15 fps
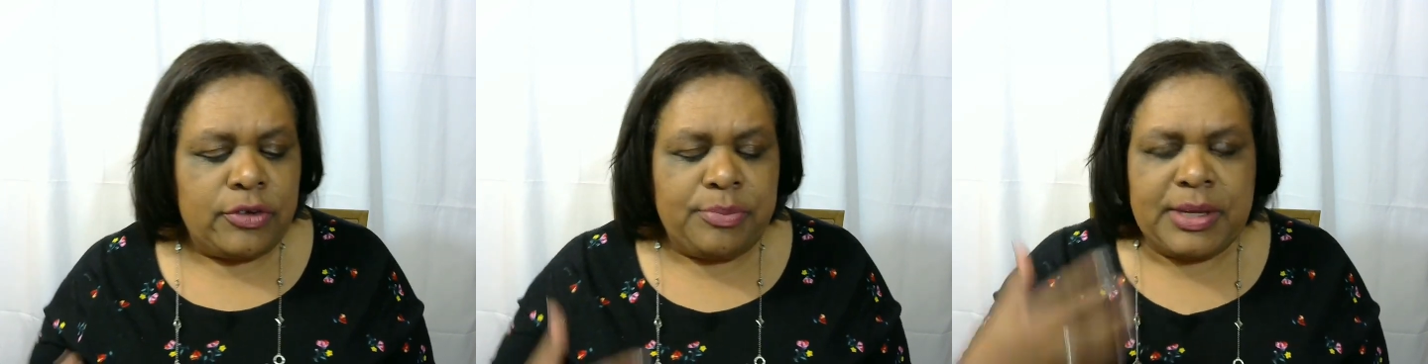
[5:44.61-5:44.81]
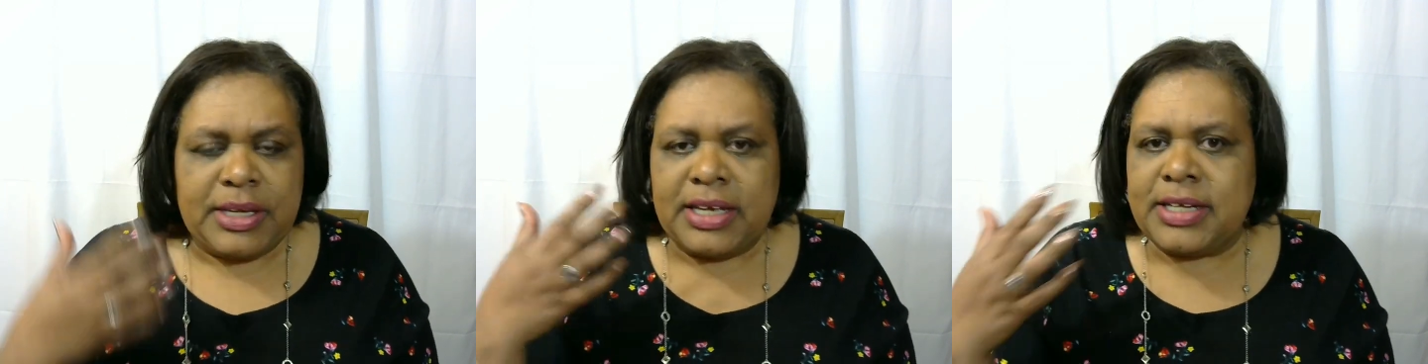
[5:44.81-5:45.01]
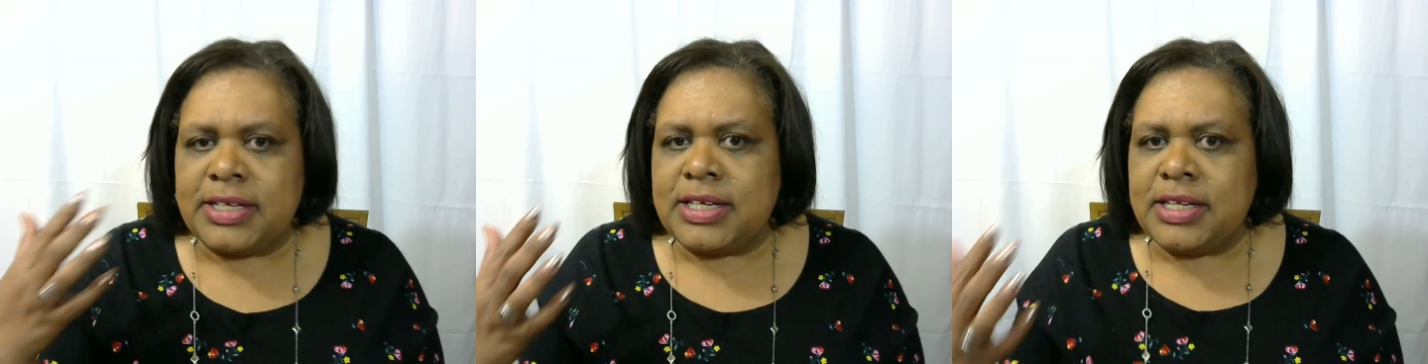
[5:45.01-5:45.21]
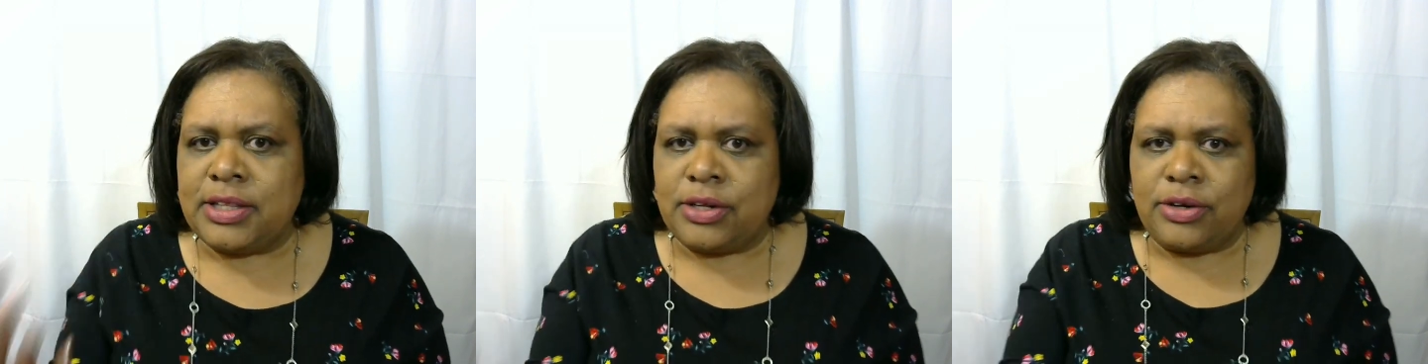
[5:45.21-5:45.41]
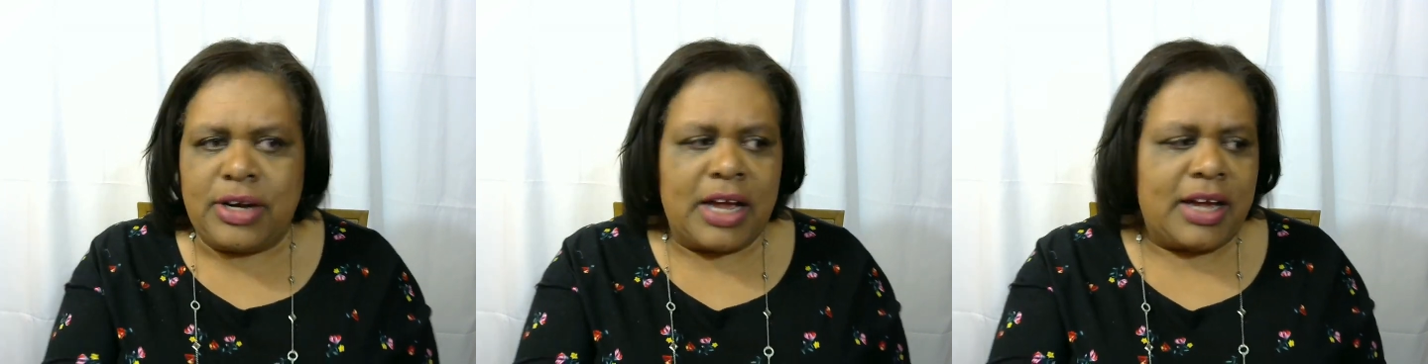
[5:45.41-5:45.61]
because
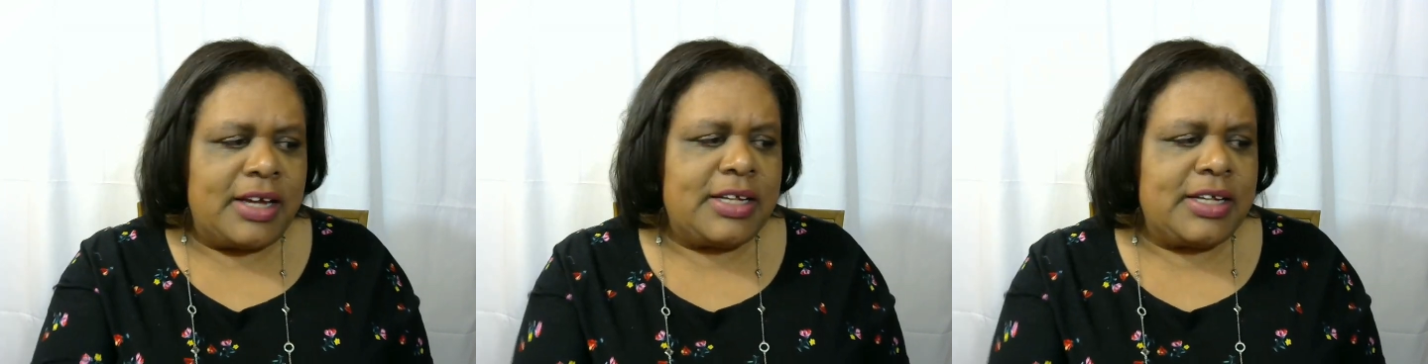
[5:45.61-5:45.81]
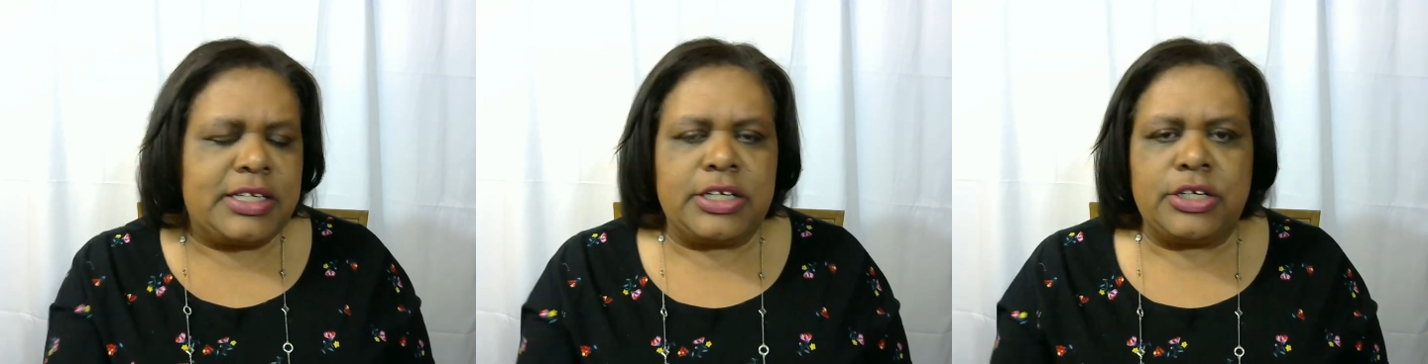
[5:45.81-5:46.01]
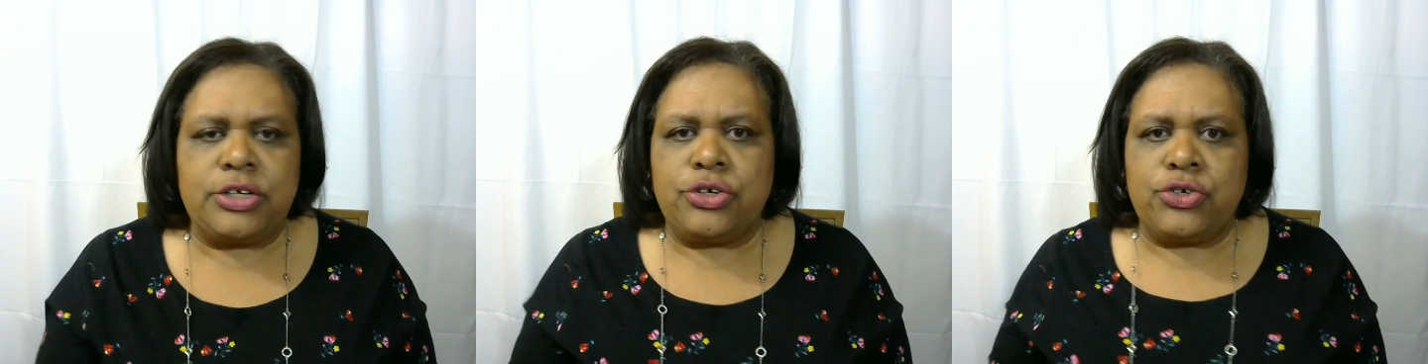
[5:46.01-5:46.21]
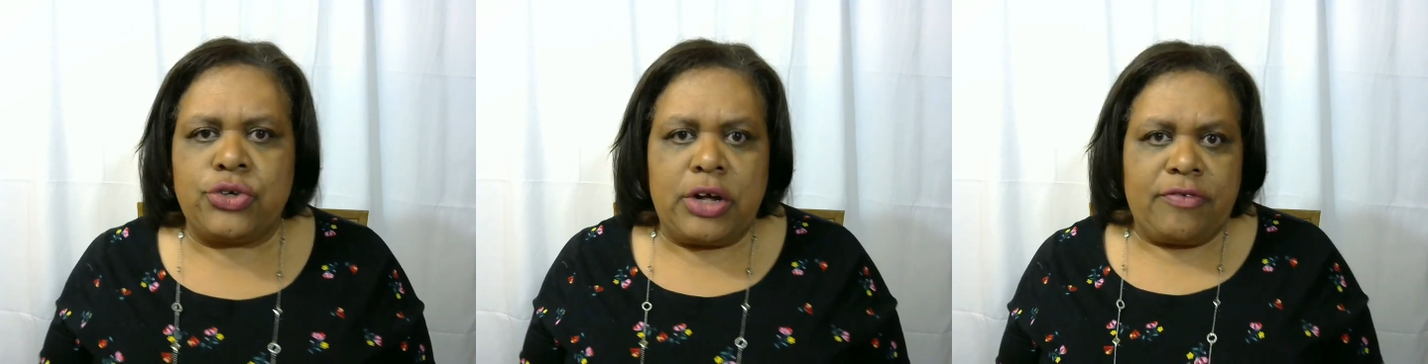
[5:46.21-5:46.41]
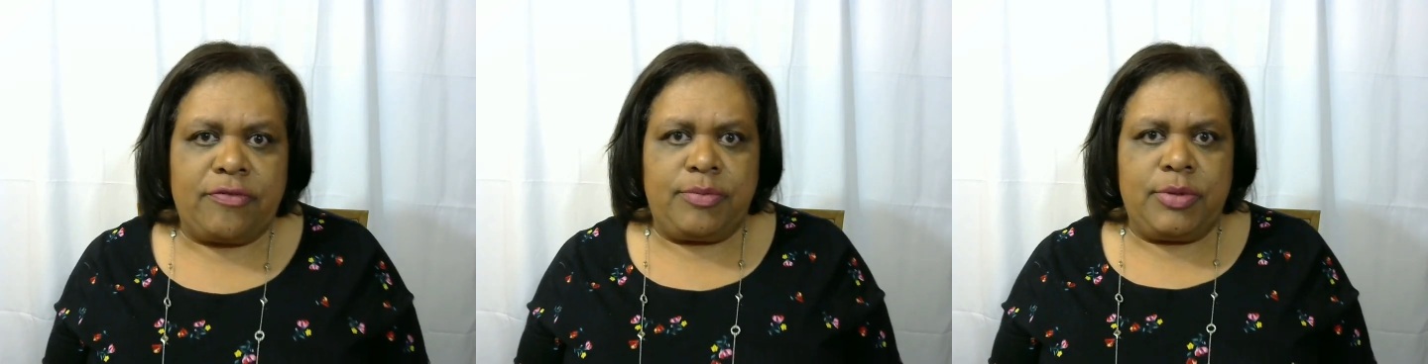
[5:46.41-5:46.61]
they're not going to steal your
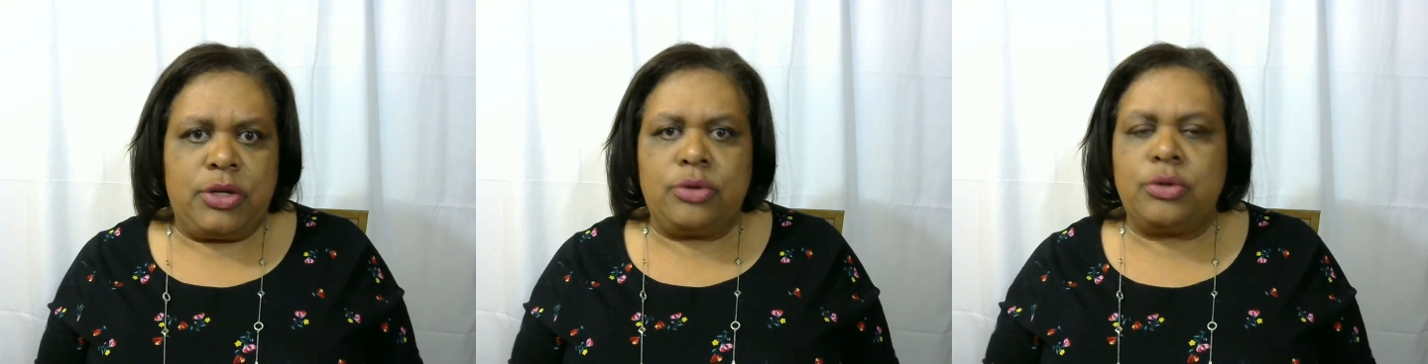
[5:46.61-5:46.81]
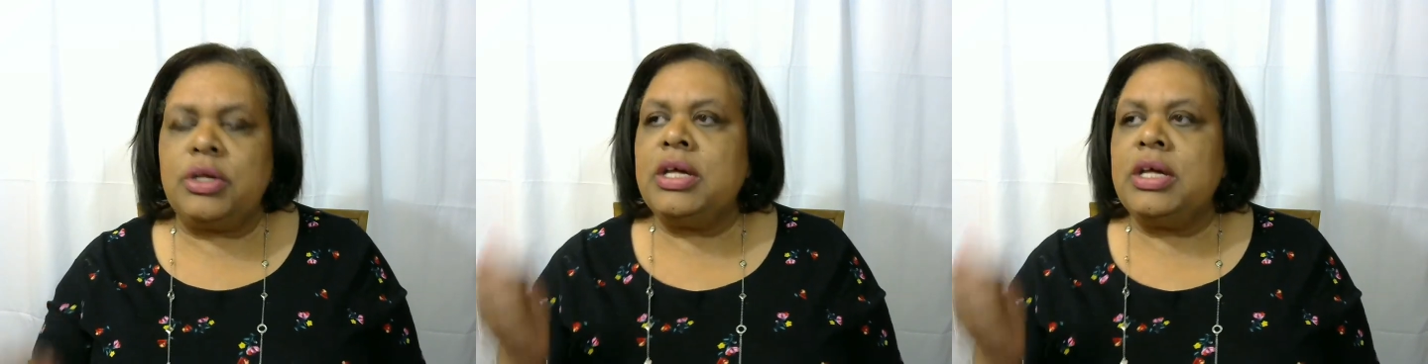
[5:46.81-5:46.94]
joy from you.